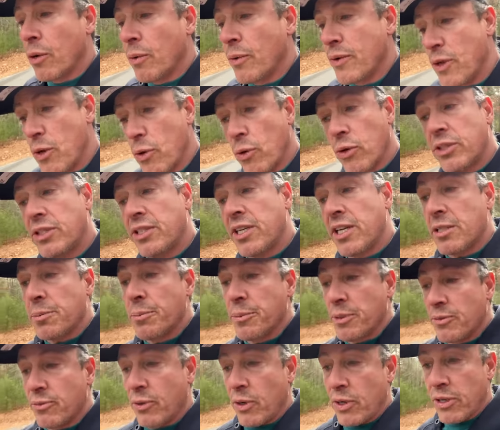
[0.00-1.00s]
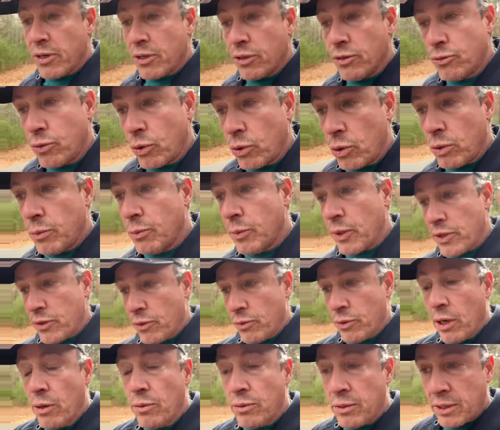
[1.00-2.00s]
with your assessment of what you control and what
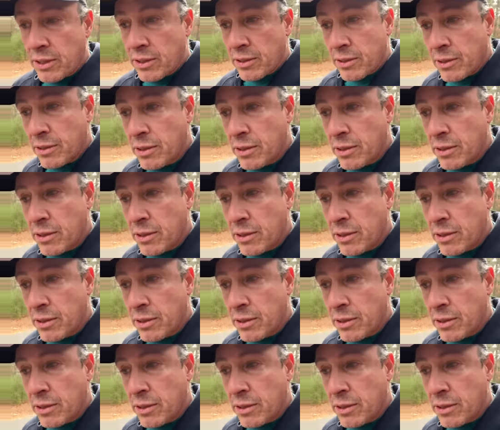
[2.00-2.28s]
you don't,